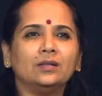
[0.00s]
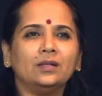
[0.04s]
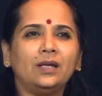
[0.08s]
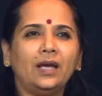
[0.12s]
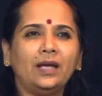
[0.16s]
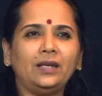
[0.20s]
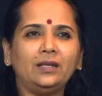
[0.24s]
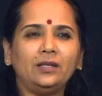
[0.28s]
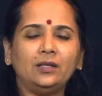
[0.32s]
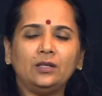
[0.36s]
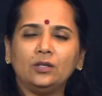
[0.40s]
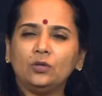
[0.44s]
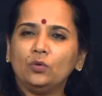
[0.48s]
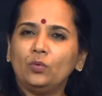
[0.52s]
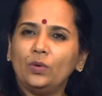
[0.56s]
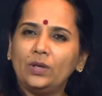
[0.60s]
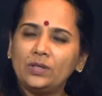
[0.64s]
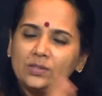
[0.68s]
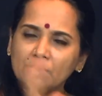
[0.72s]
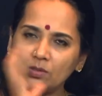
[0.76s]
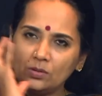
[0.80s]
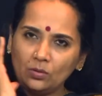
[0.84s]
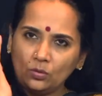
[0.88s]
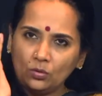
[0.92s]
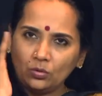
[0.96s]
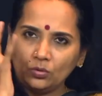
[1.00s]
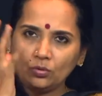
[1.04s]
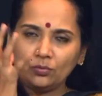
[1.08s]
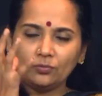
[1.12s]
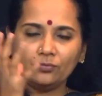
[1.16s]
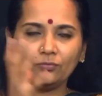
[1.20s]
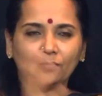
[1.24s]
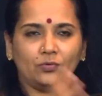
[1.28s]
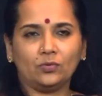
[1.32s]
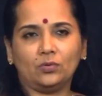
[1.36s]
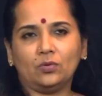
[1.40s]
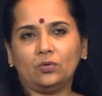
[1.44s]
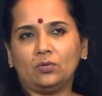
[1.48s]
And it requires a lot
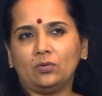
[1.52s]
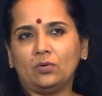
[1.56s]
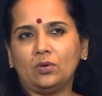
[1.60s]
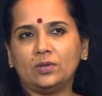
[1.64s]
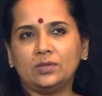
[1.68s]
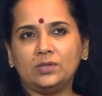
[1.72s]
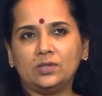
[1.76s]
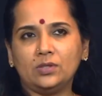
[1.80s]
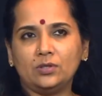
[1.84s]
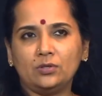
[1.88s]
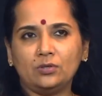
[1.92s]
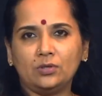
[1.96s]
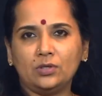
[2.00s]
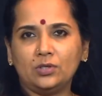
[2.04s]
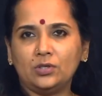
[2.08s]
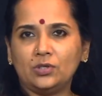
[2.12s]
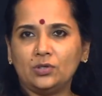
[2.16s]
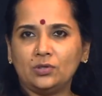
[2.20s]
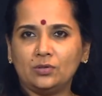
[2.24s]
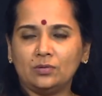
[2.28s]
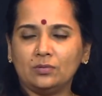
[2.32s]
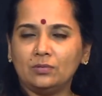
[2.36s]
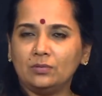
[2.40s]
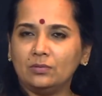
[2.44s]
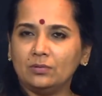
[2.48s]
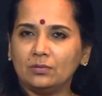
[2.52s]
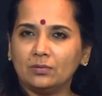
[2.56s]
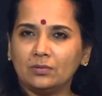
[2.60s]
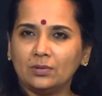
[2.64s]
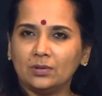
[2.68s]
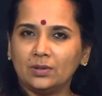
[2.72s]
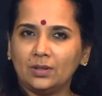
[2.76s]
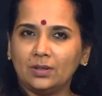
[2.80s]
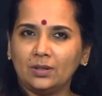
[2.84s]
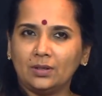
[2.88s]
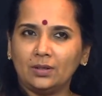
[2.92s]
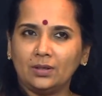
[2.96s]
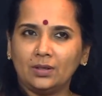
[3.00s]
of concentration
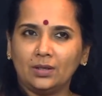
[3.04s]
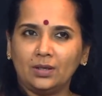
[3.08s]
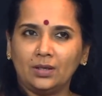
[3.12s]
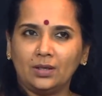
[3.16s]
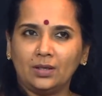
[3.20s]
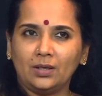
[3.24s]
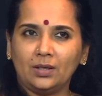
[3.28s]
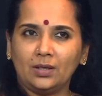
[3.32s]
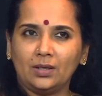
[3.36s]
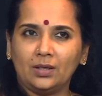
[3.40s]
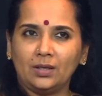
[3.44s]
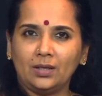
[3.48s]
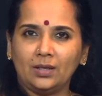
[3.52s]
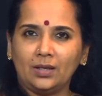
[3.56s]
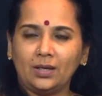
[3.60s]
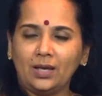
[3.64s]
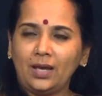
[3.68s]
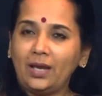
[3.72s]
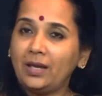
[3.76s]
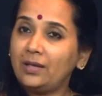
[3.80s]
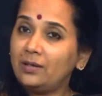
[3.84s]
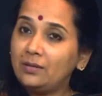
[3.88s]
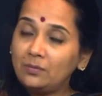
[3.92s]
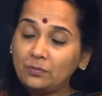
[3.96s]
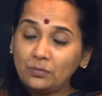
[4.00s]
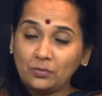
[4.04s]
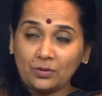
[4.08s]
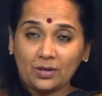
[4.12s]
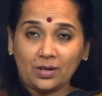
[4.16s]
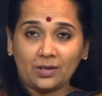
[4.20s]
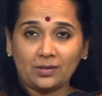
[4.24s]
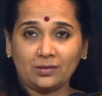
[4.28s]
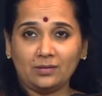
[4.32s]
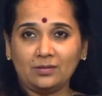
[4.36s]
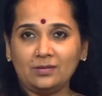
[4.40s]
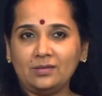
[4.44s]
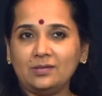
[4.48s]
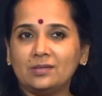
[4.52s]
and
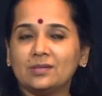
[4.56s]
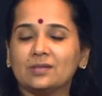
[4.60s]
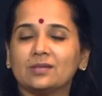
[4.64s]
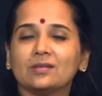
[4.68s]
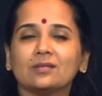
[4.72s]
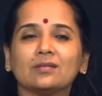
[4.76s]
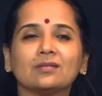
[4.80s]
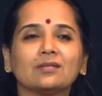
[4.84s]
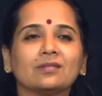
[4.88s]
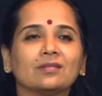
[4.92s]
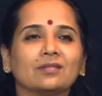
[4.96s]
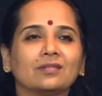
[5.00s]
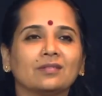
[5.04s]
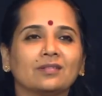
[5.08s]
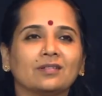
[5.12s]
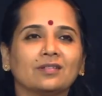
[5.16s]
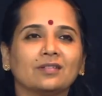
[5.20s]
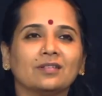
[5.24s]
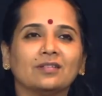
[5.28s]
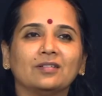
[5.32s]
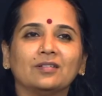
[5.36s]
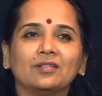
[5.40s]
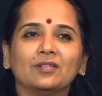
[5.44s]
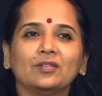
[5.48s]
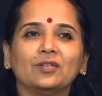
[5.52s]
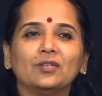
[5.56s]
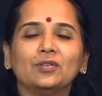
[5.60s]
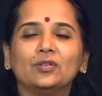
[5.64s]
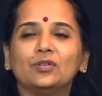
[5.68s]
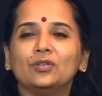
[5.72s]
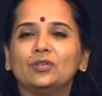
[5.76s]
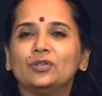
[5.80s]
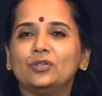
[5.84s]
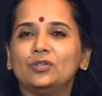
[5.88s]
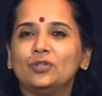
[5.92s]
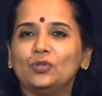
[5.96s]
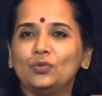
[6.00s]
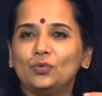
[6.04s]
practice
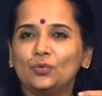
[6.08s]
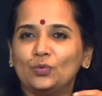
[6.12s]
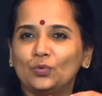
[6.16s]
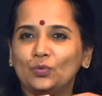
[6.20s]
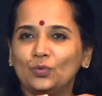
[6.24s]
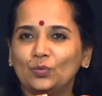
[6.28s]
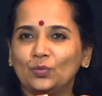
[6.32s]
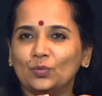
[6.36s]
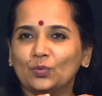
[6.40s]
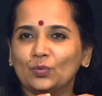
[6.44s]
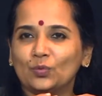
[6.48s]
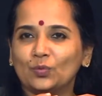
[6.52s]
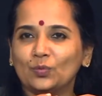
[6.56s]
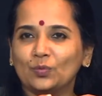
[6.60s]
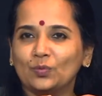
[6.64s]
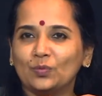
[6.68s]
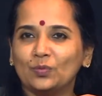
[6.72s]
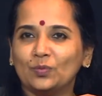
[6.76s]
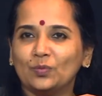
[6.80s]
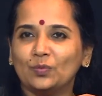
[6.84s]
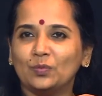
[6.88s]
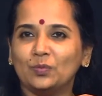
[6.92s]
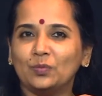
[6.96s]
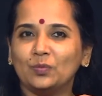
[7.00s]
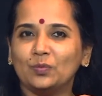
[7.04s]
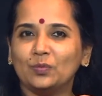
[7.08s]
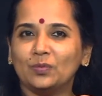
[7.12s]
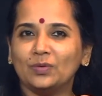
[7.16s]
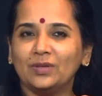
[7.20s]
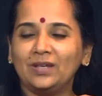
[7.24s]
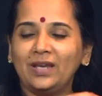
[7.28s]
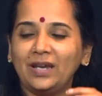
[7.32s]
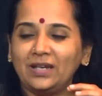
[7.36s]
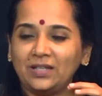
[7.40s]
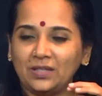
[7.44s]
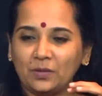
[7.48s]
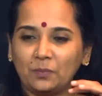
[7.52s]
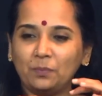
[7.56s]
to
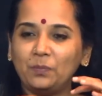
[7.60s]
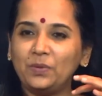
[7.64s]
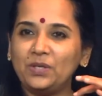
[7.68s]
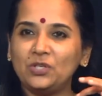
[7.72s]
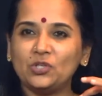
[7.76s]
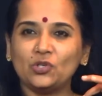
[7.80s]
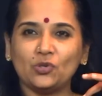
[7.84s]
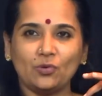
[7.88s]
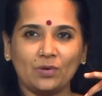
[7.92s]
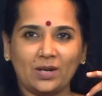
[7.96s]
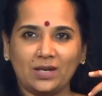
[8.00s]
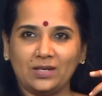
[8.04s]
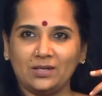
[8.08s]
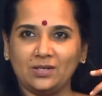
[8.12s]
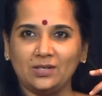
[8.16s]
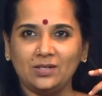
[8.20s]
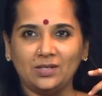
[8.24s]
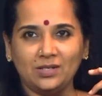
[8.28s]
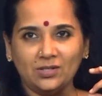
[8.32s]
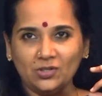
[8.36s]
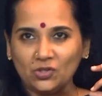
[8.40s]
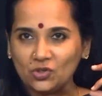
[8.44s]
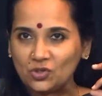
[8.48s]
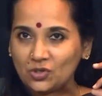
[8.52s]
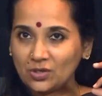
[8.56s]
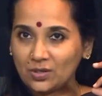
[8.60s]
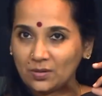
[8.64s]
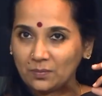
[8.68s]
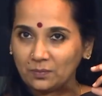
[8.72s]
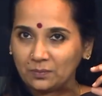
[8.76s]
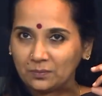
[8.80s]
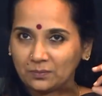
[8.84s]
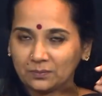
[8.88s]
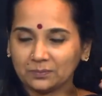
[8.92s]
get the pitch right each time.